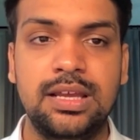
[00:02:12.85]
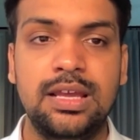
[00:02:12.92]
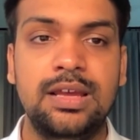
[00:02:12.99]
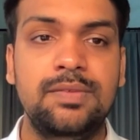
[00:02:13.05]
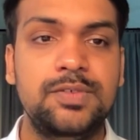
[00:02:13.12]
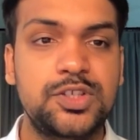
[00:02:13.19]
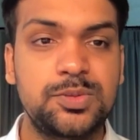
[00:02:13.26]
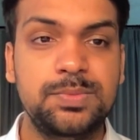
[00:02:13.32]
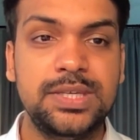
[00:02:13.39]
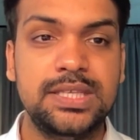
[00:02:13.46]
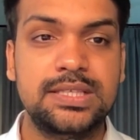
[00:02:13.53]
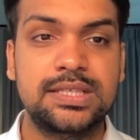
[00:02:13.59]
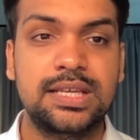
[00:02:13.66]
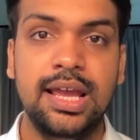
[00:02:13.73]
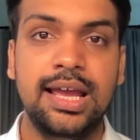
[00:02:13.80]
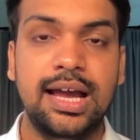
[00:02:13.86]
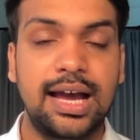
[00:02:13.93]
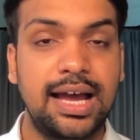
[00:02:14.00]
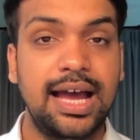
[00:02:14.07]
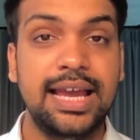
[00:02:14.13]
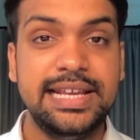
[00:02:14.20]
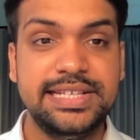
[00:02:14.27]
which means a
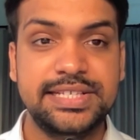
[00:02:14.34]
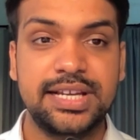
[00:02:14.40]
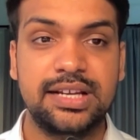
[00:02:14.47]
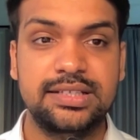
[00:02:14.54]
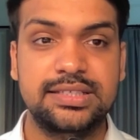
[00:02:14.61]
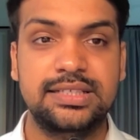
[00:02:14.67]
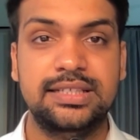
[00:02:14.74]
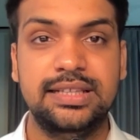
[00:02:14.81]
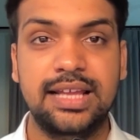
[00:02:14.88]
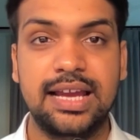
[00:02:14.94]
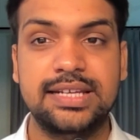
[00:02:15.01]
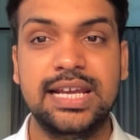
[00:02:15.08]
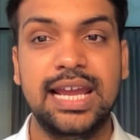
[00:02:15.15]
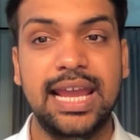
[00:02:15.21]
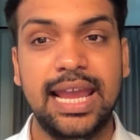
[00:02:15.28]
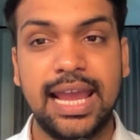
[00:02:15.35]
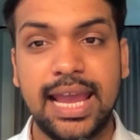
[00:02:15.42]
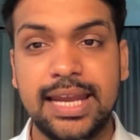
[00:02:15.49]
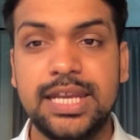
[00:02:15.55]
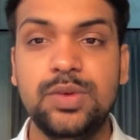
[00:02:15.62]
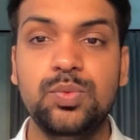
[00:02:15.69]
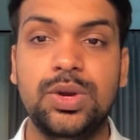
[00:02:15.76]
high chance that
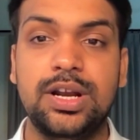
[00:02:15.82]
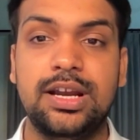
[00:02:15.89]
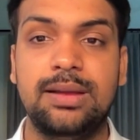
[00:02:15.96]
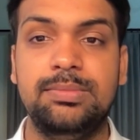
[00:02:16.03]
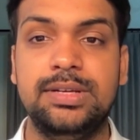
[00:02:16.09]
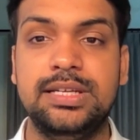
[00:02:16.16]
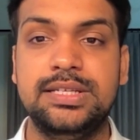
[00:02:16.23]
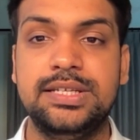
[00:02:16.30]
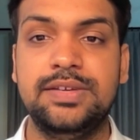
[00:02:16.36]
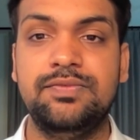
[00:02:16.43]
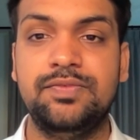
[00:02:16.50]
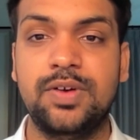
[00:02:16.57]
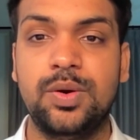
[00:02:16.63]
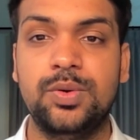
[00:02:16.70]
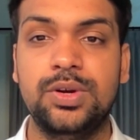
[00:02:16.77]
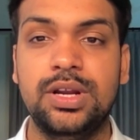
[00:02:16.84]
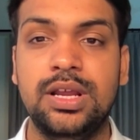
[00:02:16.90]
any vulnerability found